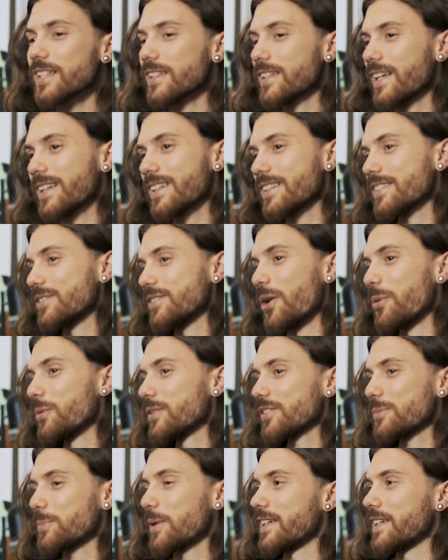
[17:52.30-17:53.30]
Like, because no
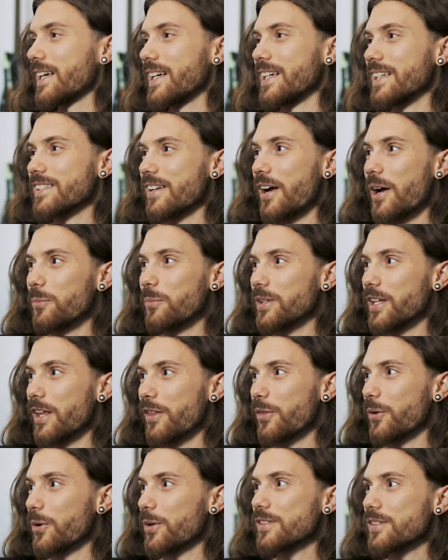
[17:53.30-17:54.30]
one's spending any time with
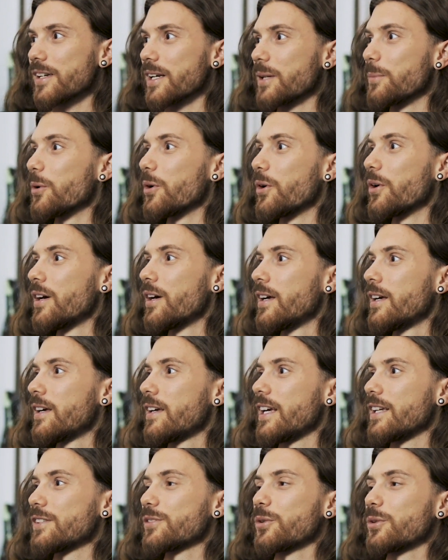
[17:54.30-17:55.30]
their thoughts anymore.
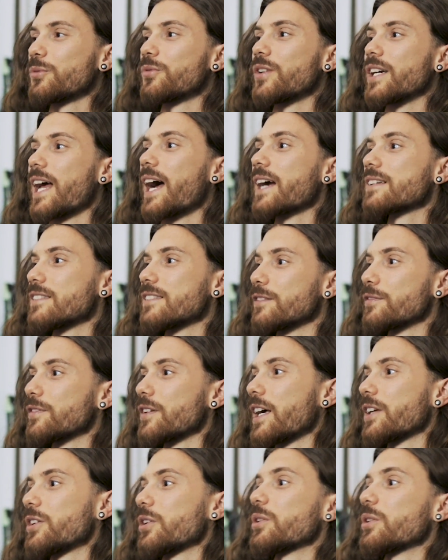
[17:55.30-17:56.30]
Yeah. It's all
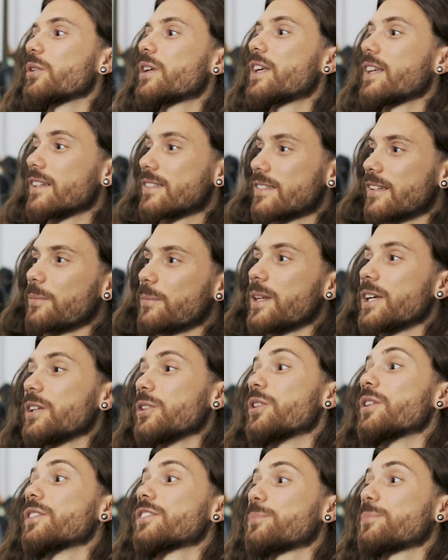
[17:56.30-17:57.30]
reactive. Like, you're looking at something,
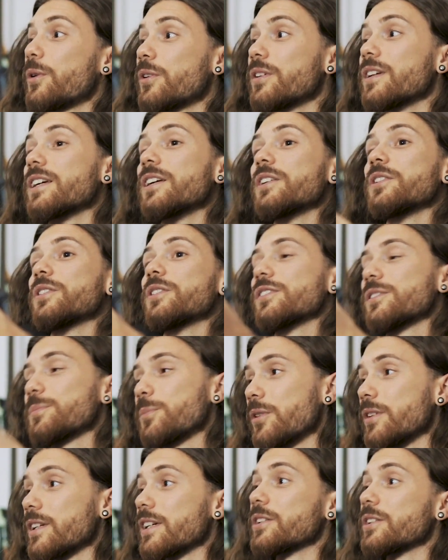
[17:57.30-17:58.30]
you're responding, and you're
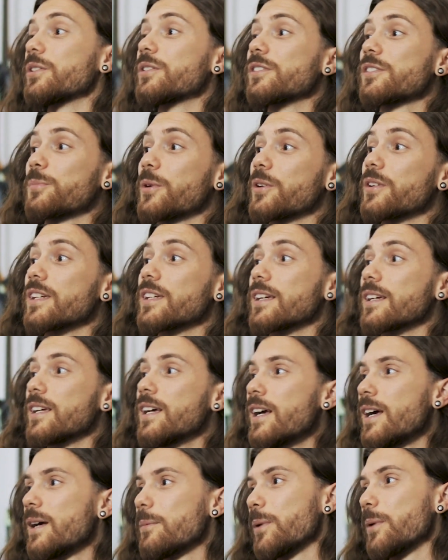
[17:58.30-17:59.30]
responding, and you're responding.
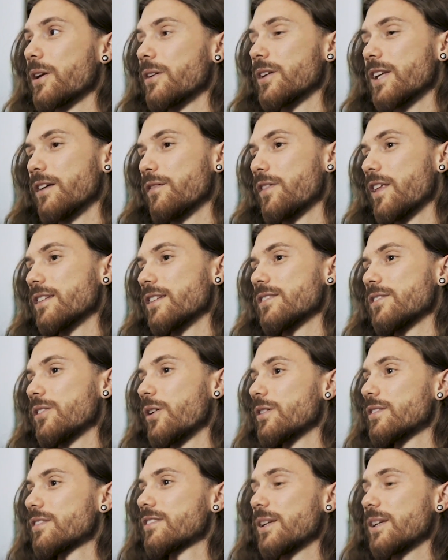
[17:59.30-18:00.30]
But if there's
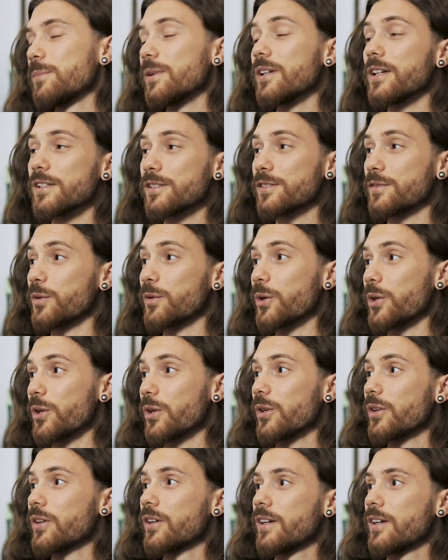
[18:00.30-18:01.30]
no stimulus for
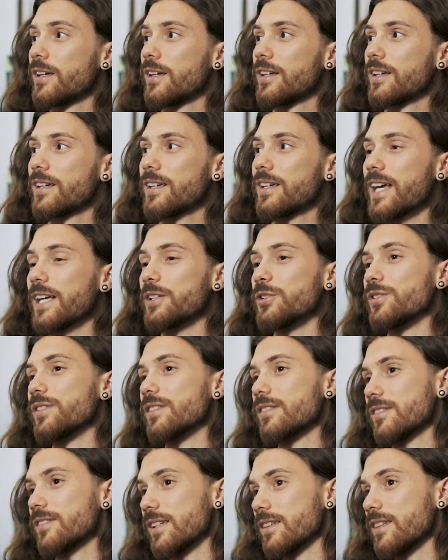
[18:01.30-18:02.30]
you, and you
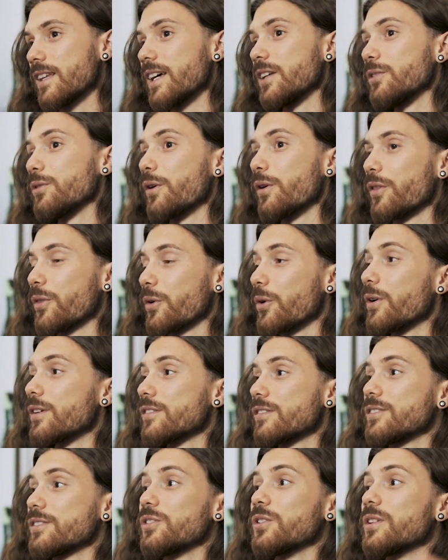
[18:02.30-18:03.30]
just sit there in your
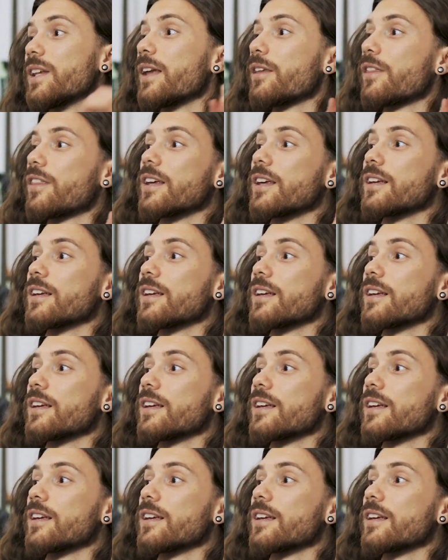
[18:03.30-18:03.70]
thoughts, and you let